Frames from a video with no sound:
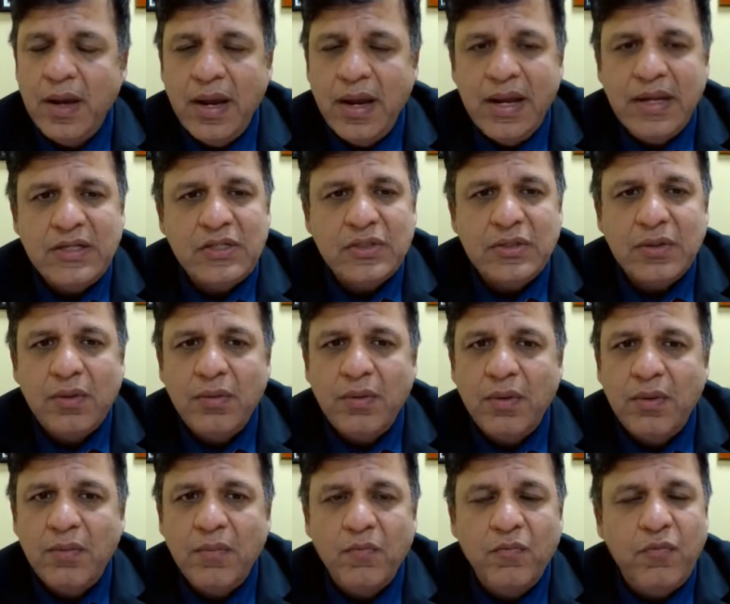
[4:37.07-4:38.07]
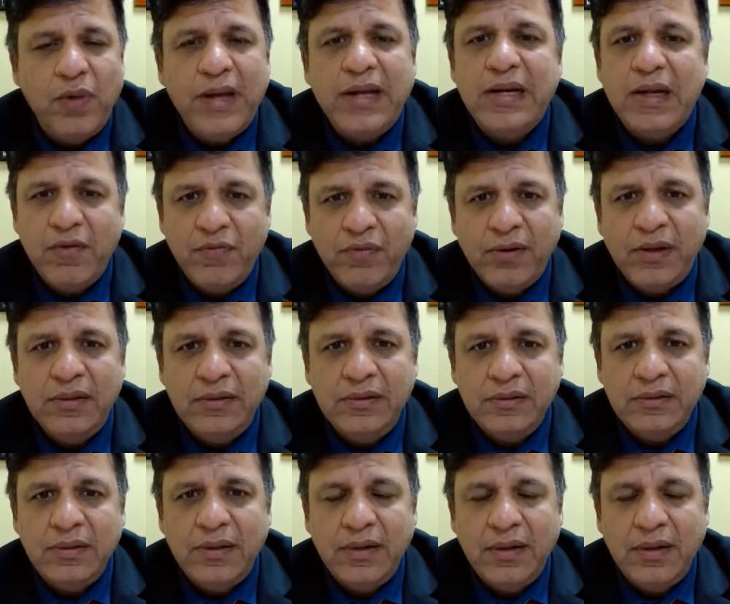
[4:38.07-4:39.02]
It's very difficult.